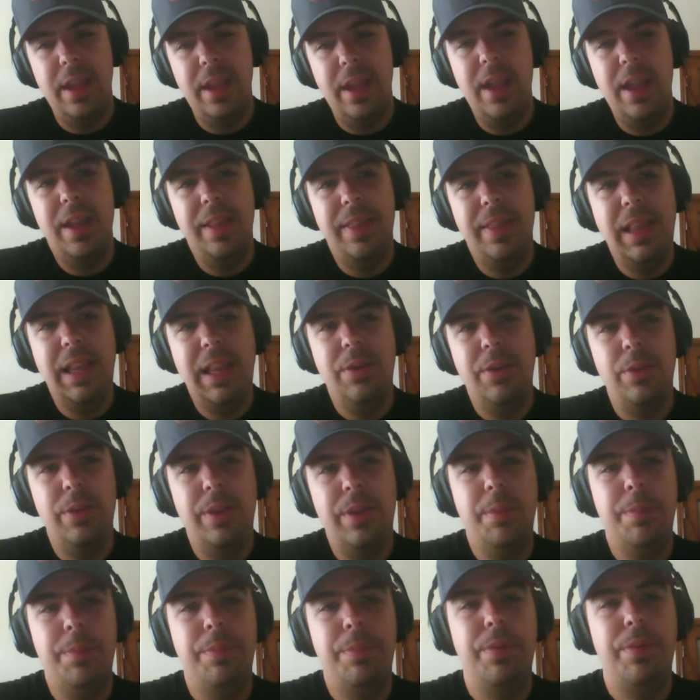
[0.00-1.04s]
and they didn't
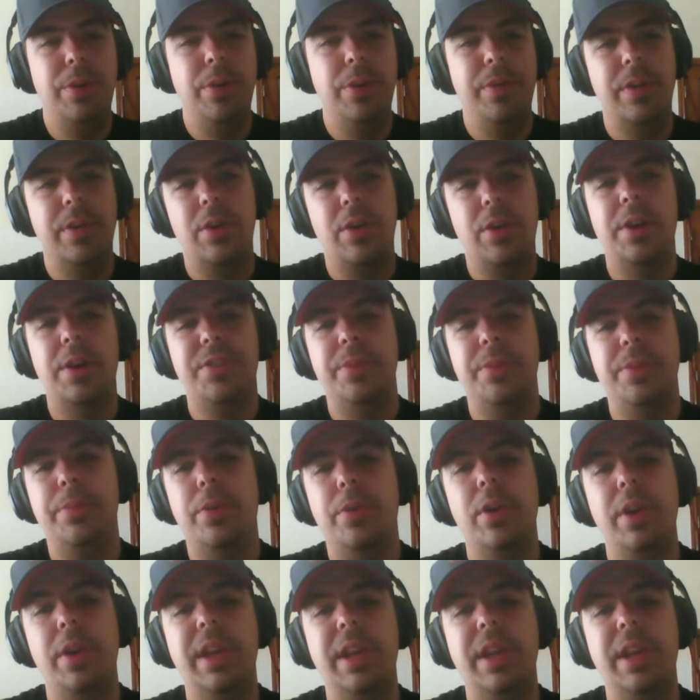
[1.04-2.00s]
really improve across the board